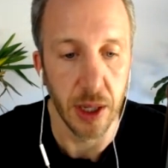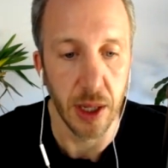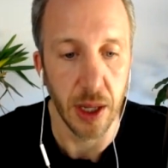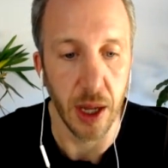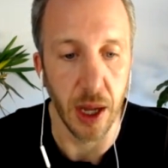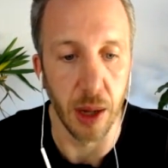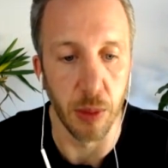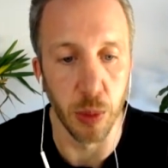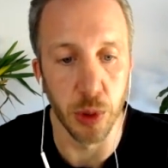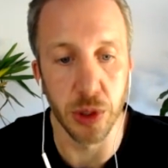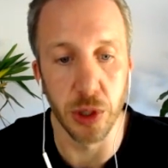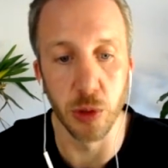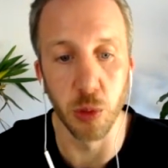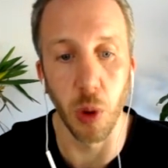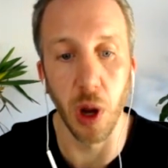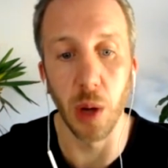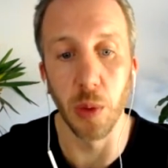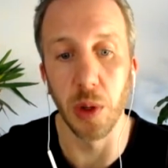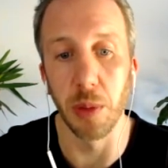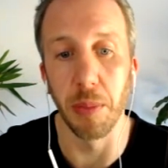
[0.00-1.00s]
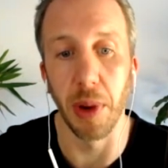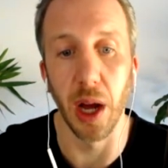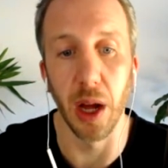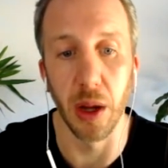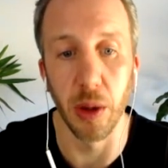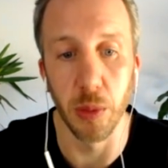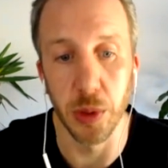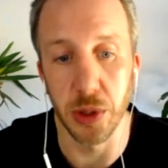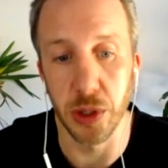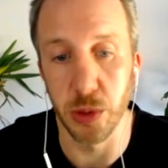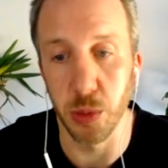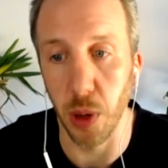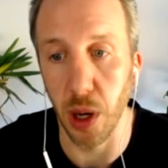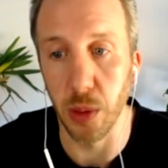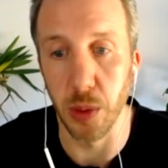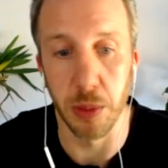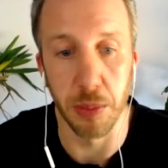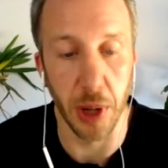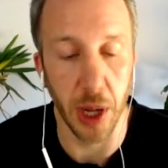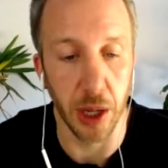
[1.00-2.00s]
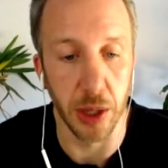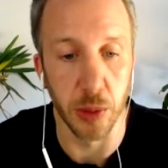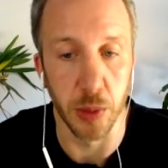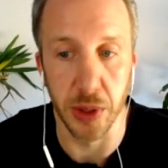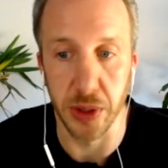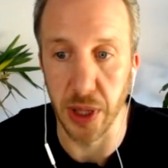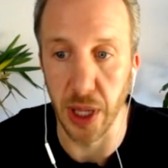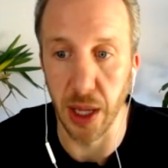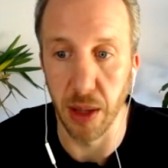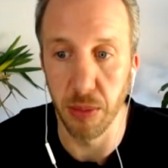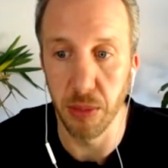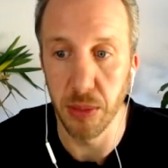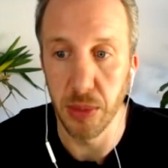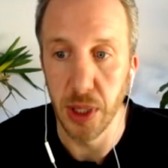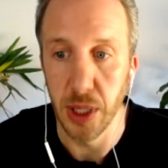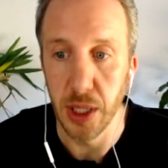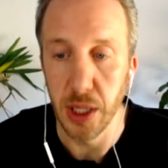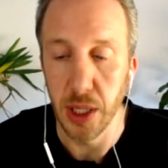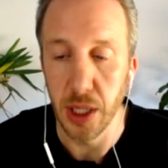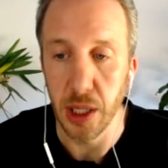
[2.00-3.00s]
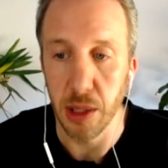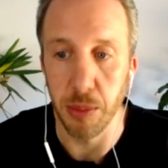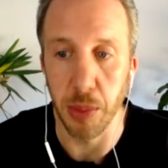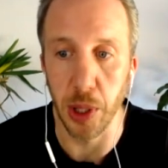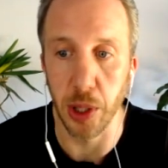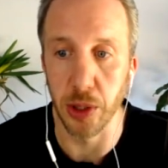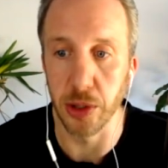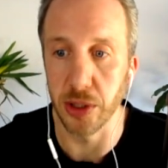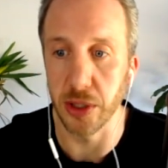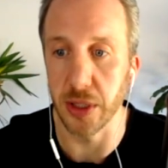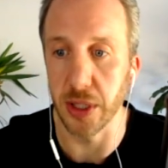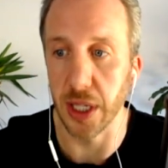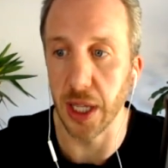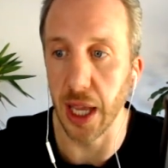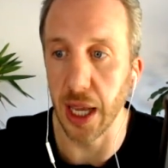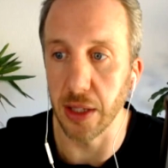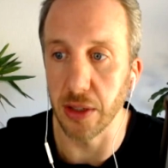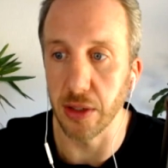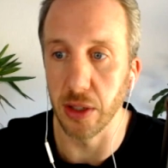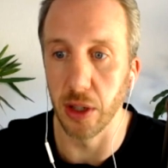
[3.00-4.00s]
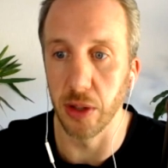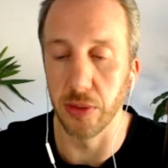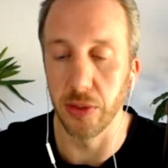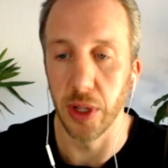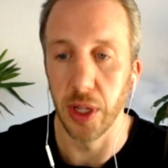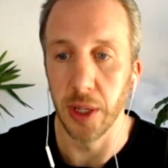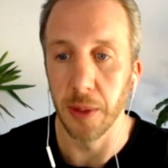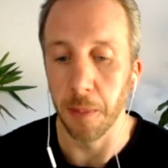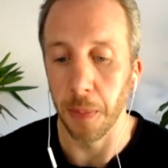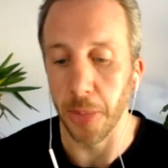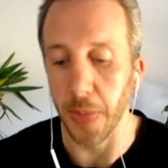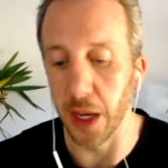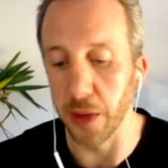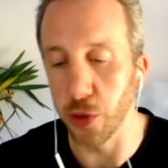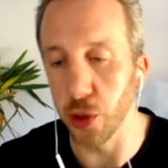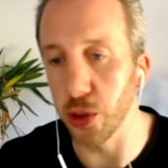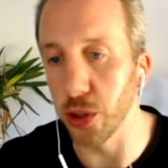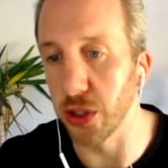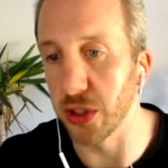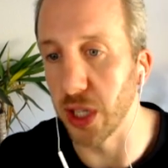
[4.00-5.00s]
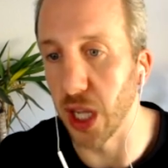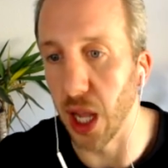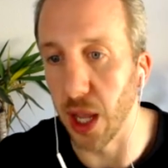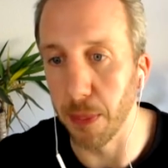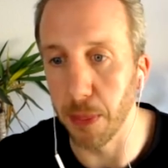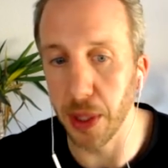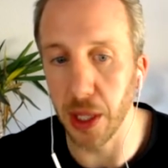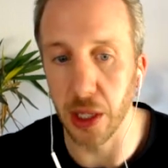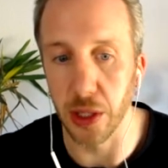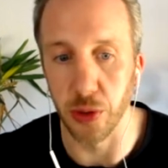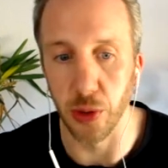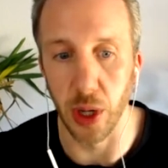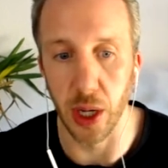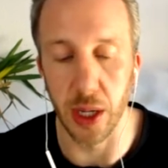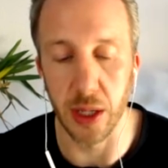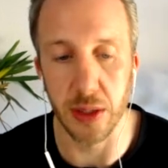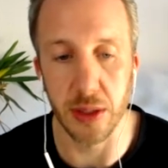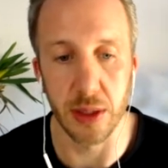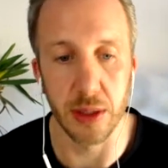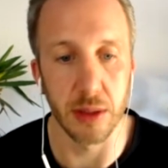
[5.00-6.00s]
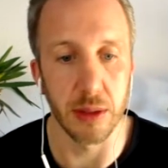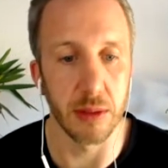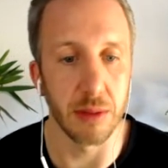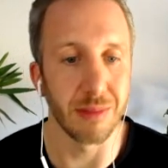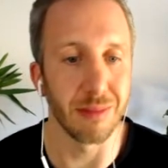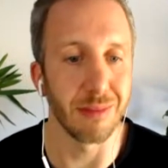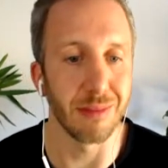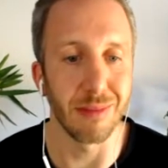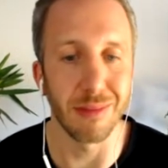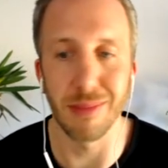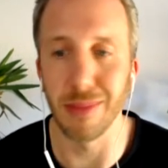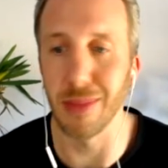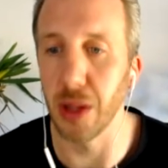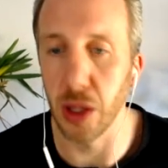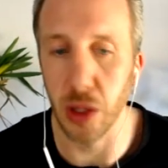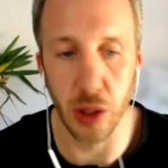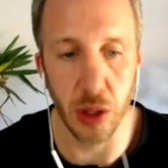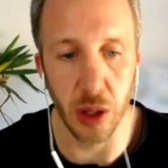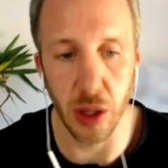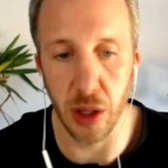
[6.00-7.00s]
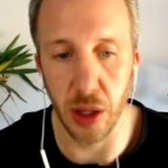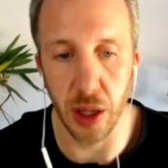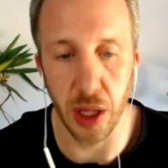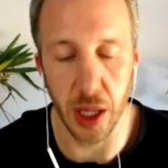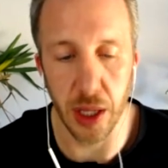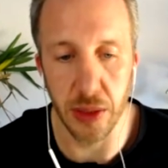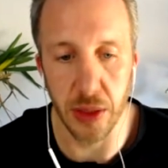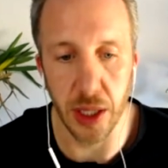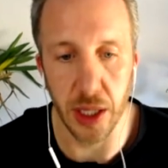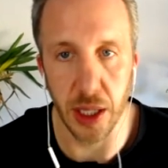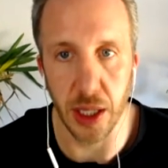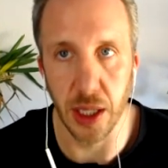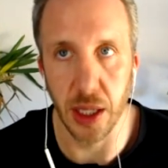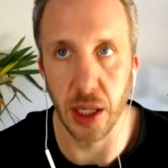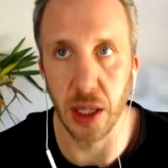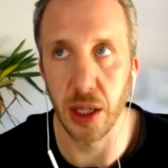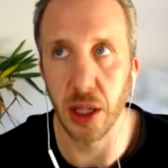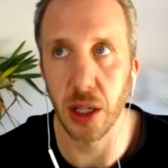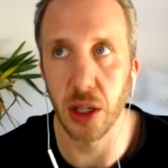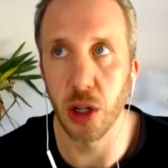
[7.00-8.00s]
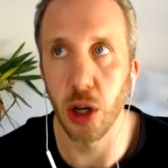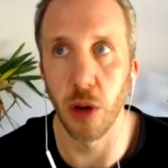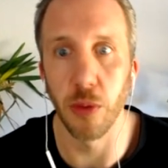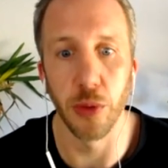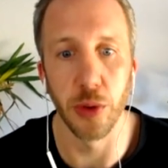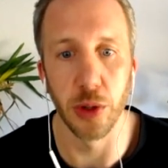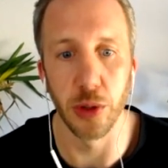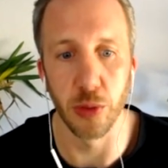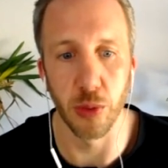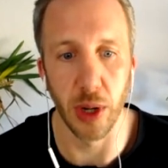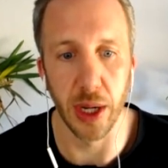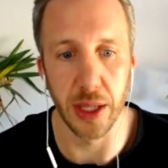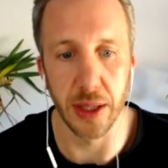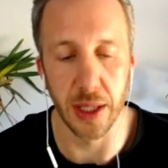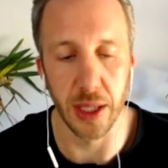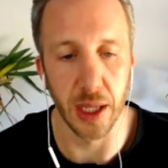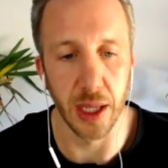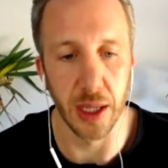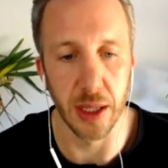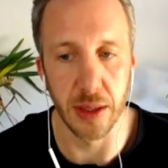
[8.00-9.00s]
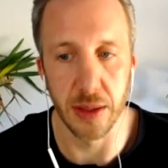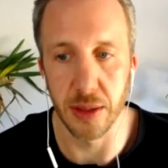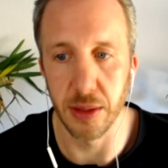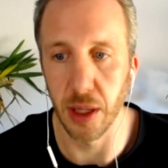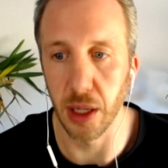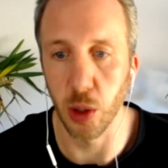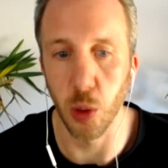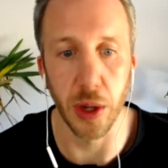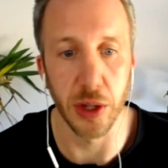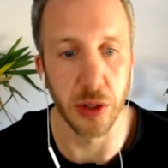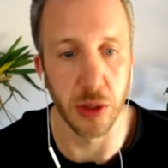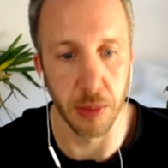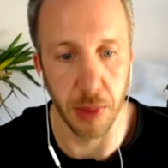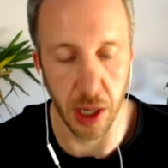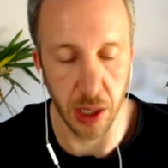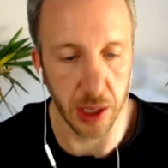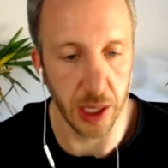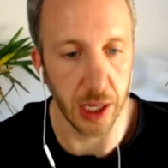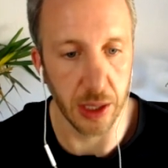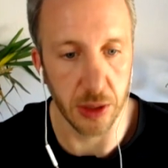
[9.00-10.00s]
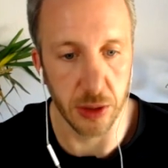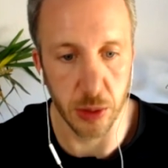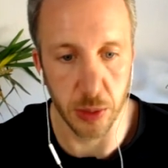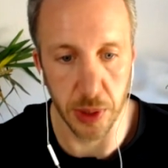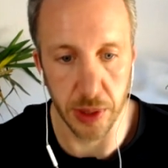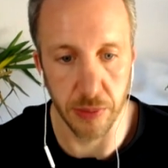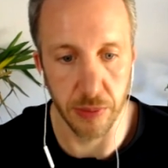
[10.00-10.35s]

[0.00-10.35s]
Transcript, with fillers: um, which is why we part which is why we partner with them because it's a case of if you're using an IP address, the confidence rating is a question mark next to it,